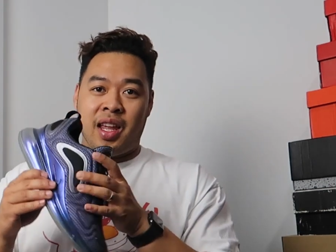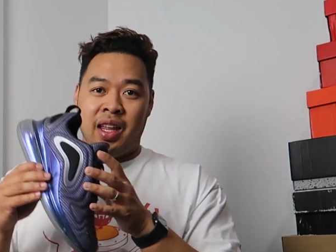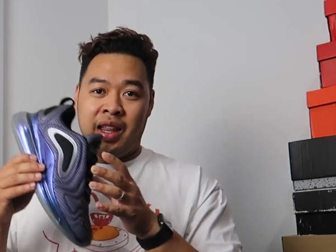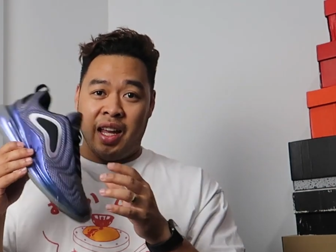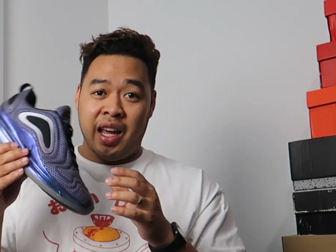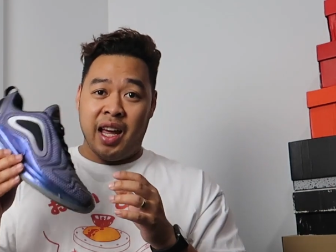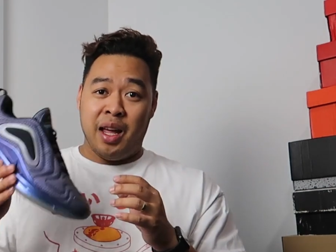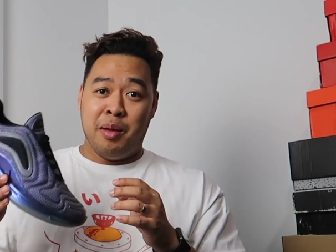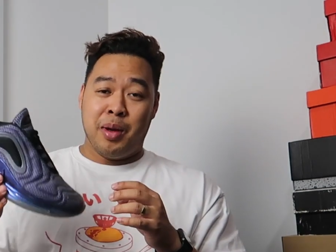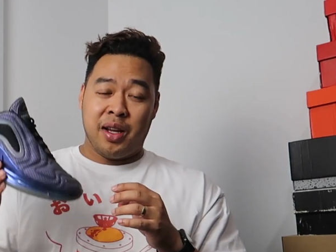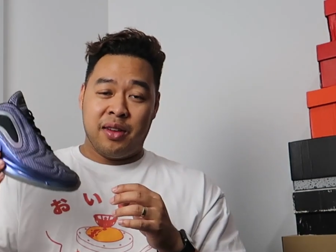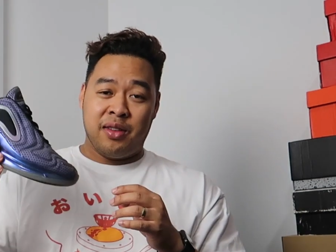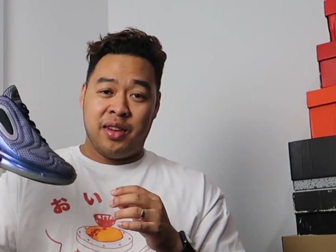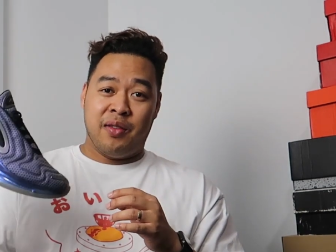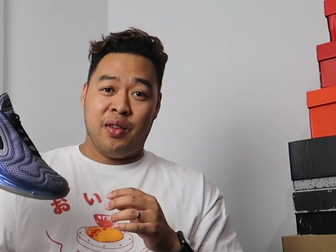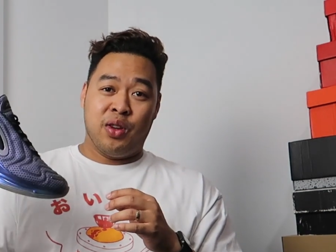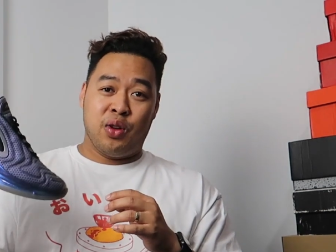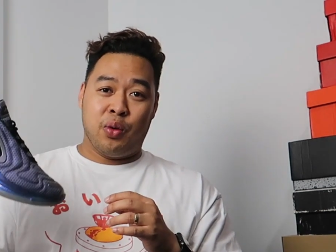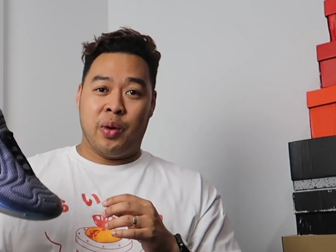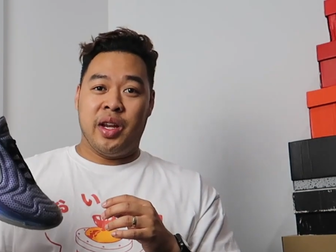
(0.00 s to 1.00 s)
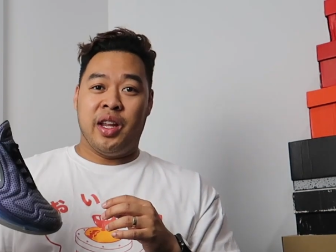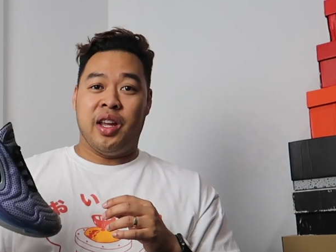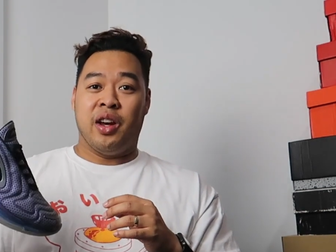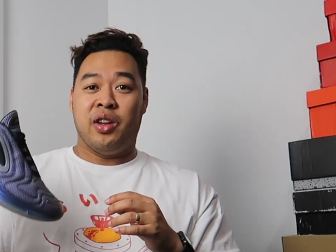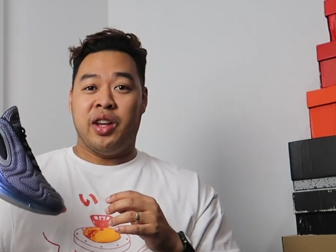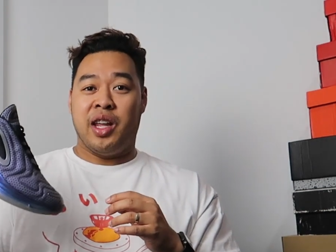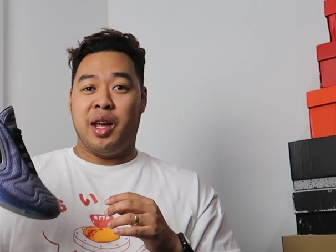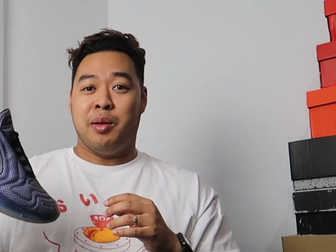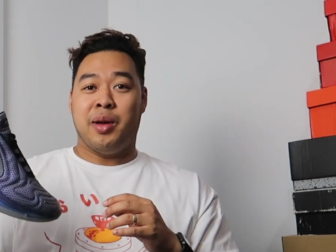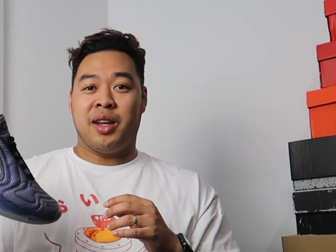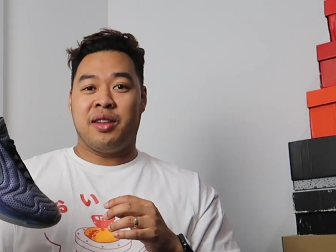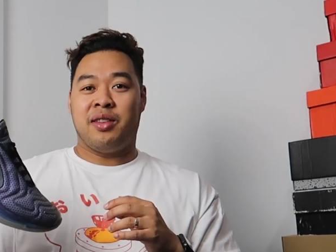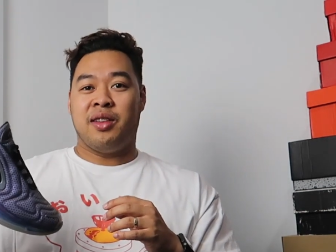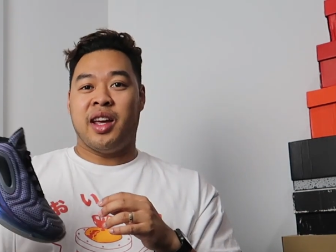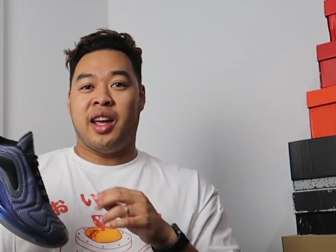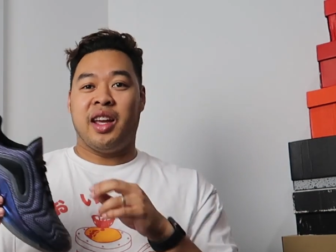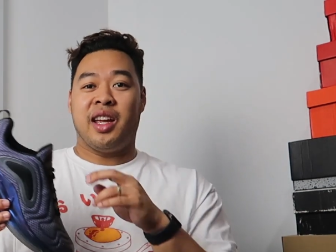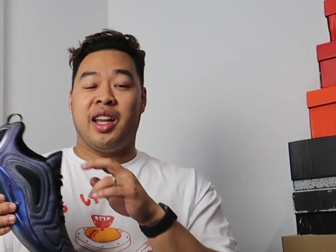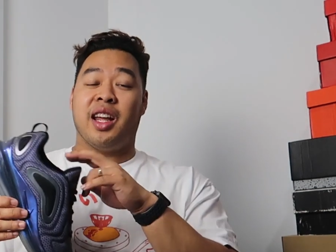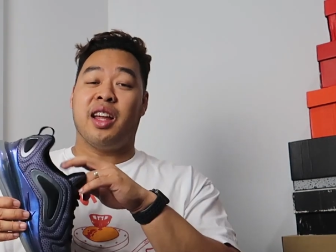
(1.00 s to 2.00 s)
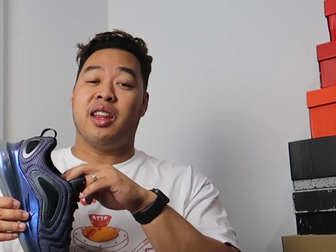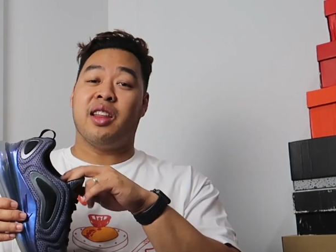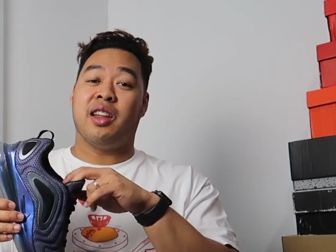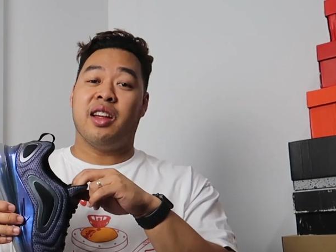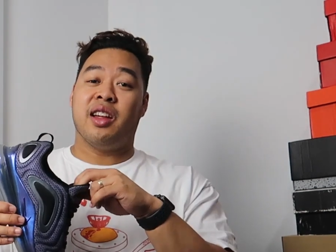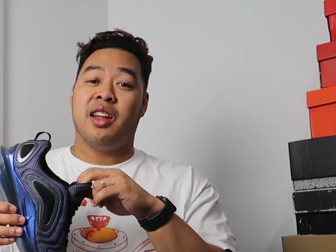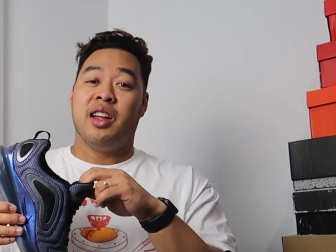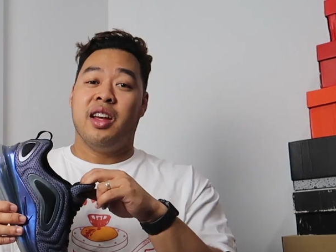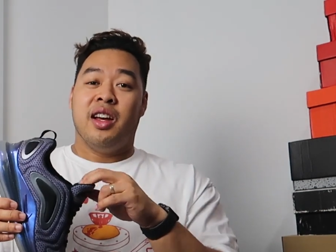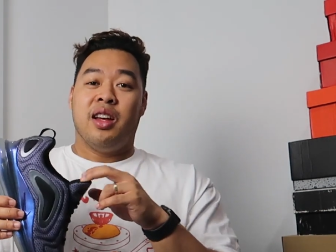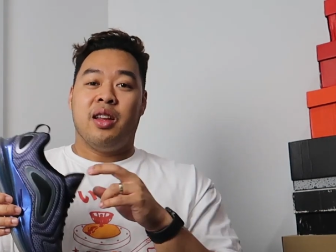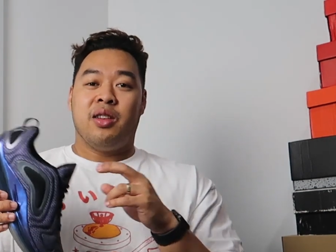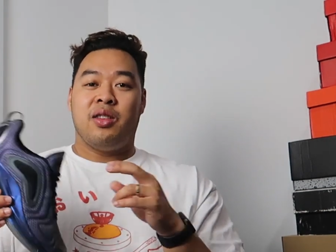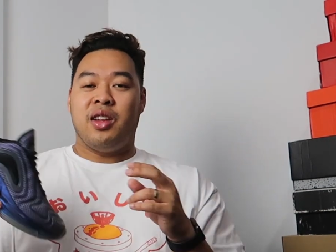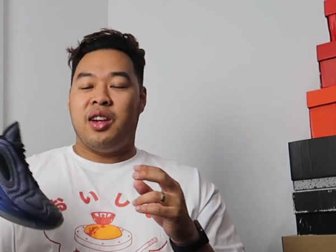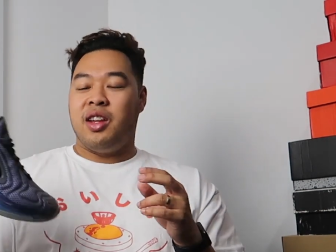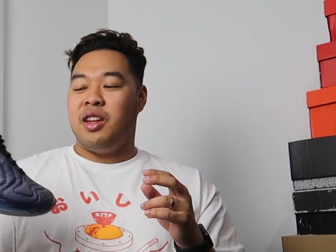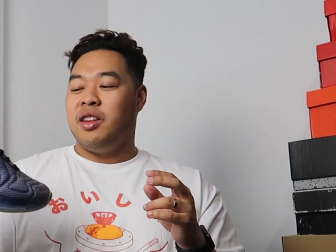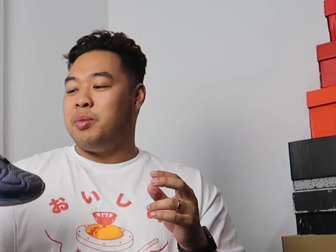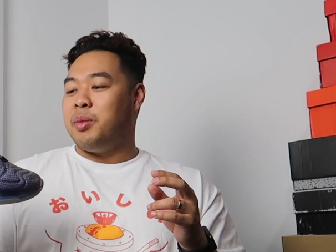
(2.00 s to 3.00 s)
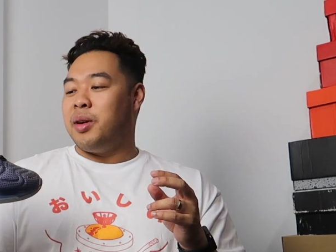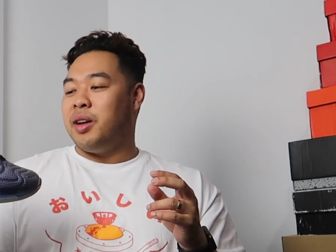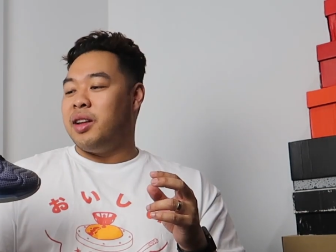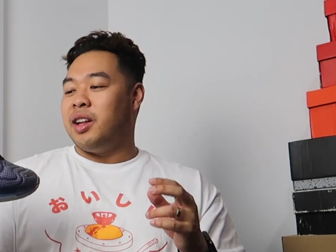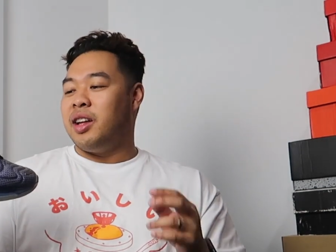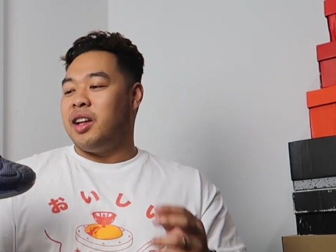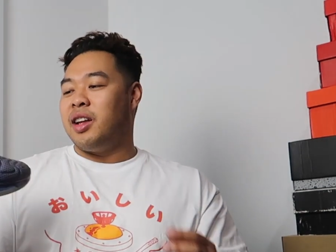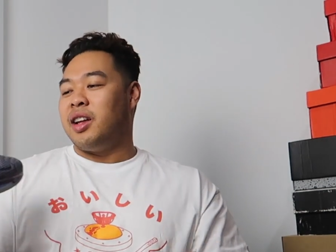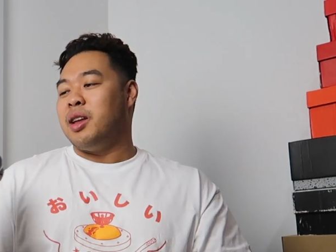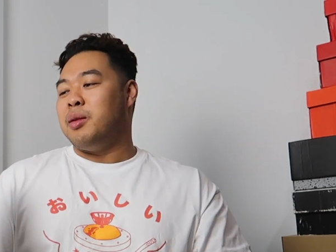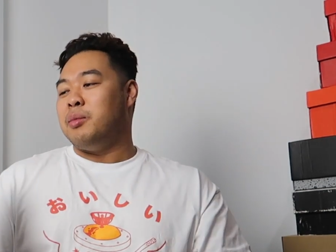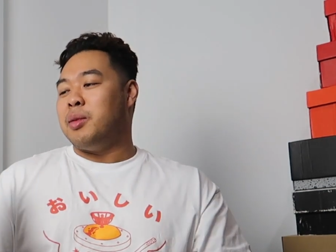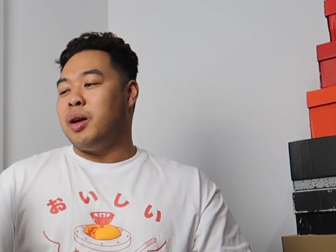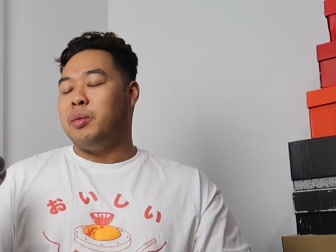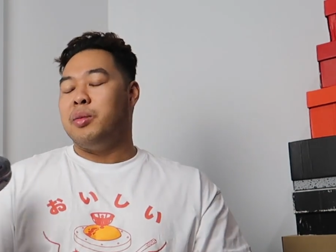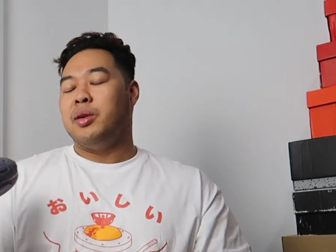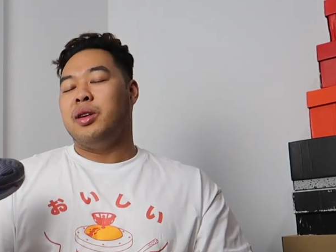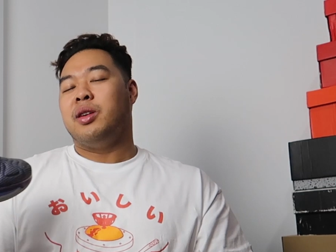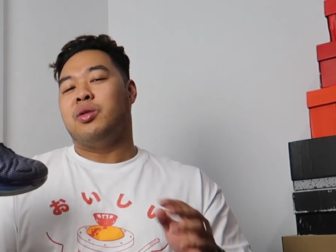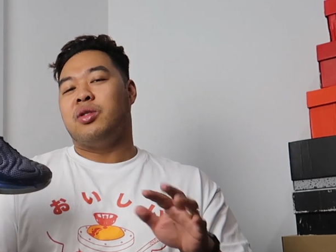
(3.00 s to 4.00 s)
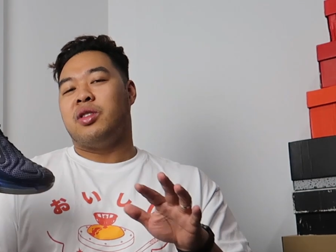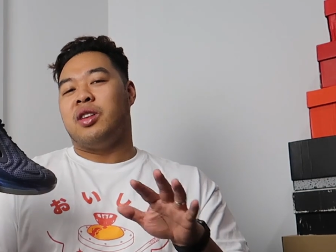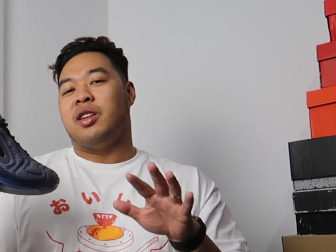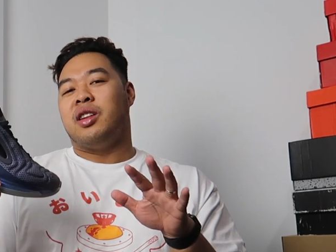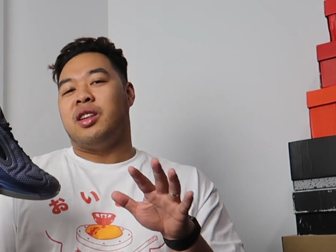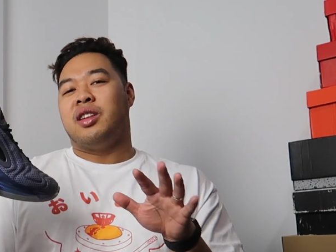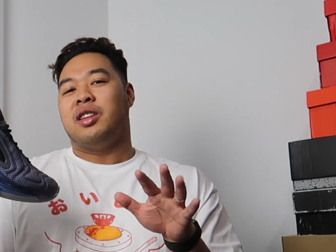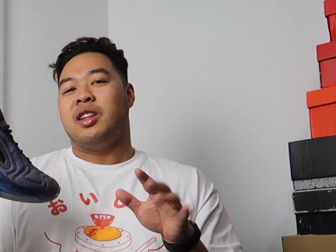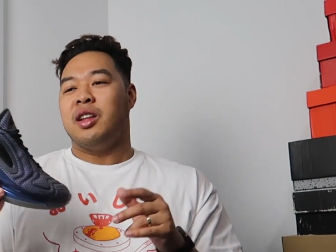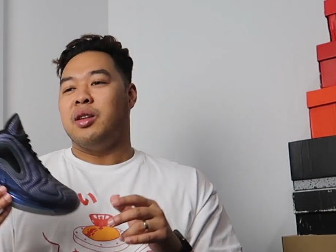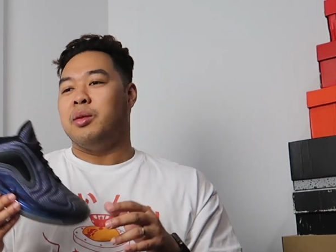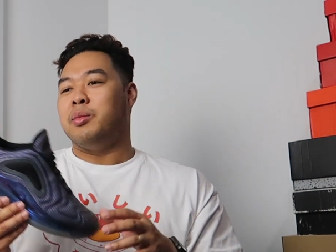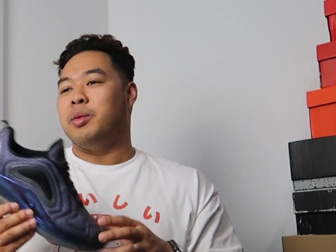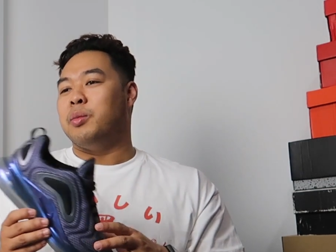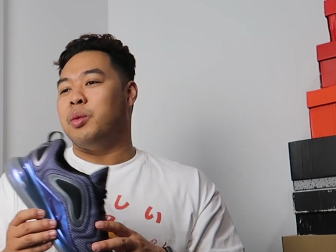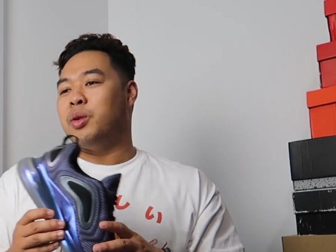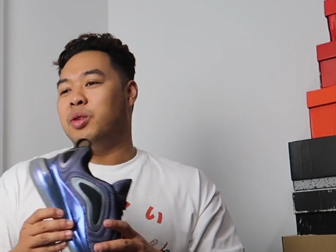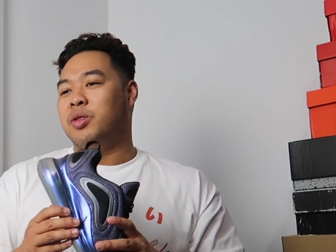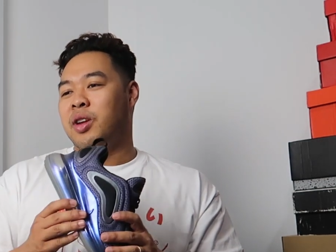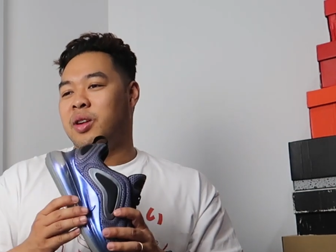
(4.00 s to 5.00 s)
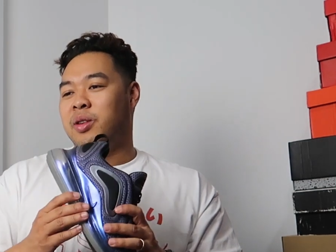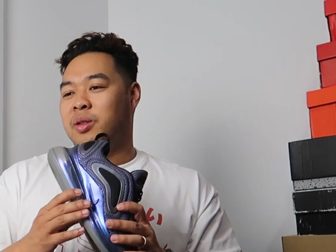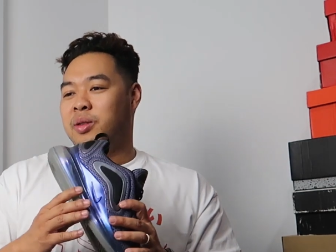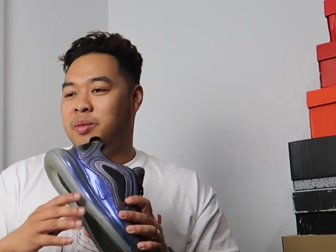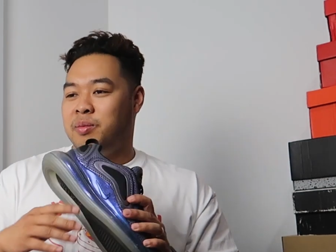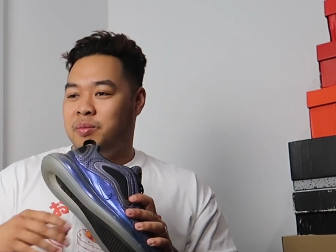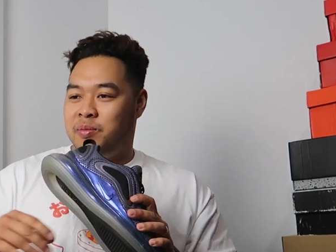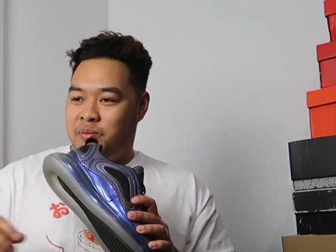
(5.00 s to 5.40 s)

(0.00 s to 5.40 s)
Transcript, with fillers: the Air 720 on Air Day in other cities, but uh, in Melbourne it was a, a, little bit more subtle.